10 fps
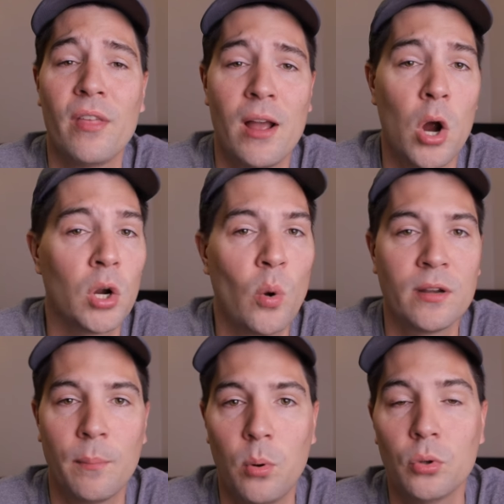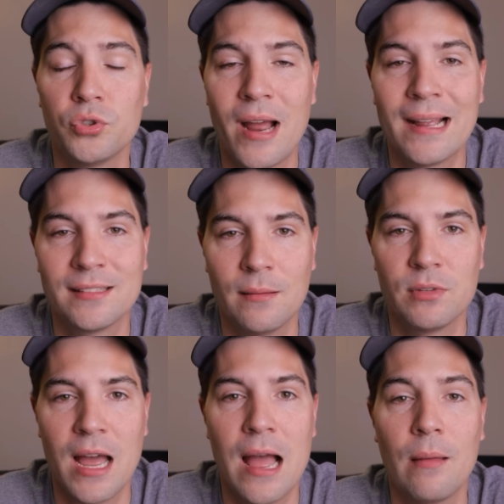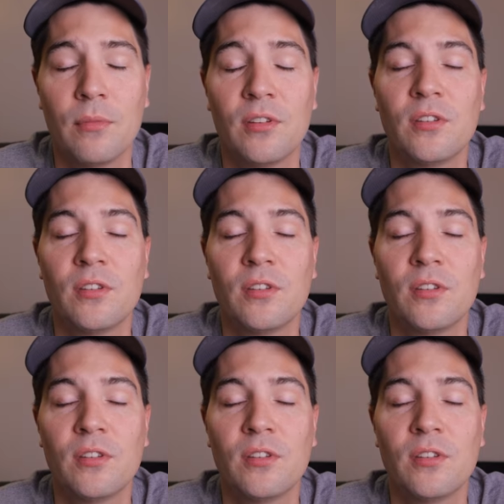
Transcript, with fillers: they are going to pull drag sometimes.